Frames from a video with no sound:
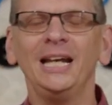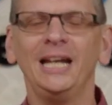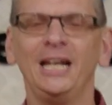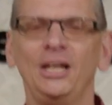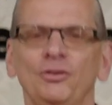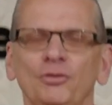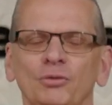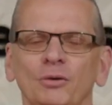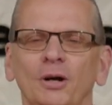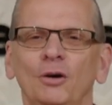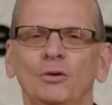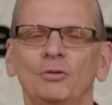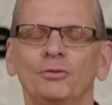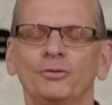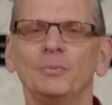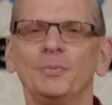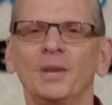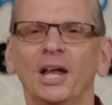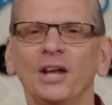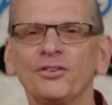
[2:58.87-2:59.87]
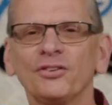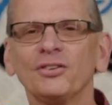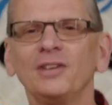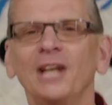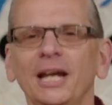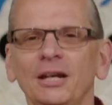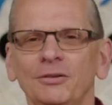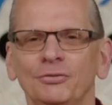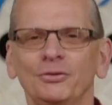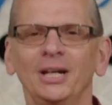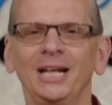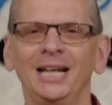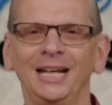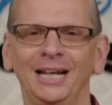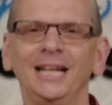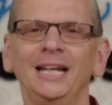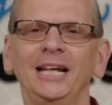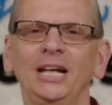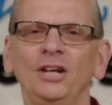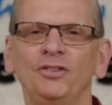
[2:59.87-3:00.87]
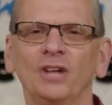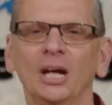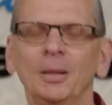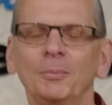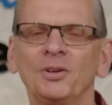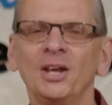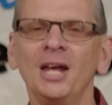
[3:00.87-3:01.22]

Israel from their slavery in Egypt